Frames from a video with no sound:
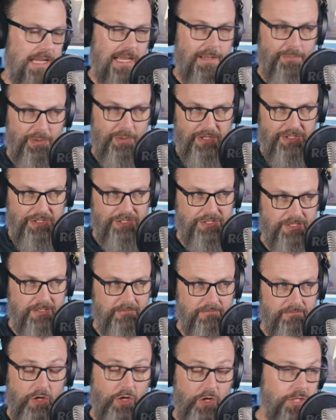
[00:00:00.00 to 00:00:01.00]
I
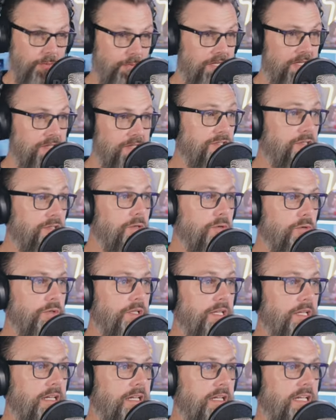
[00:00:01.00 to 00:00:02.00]
pushed. Argument
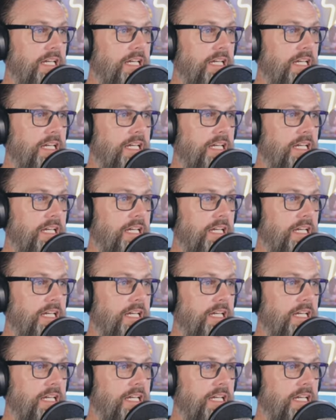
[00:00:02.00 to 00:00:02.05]
ensued.